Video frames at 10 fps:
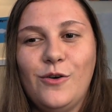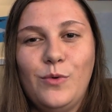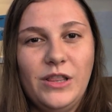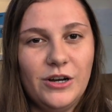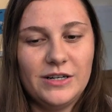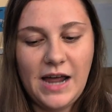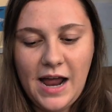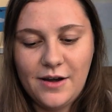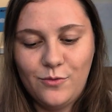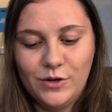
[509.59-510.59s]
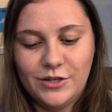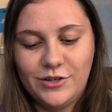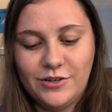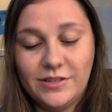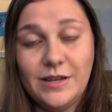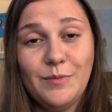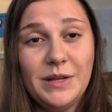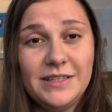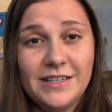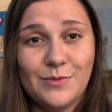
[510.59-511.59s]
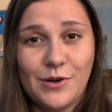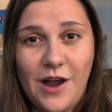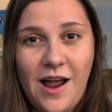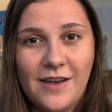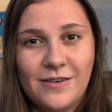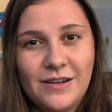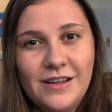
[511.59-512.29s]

we looked at, which some places were not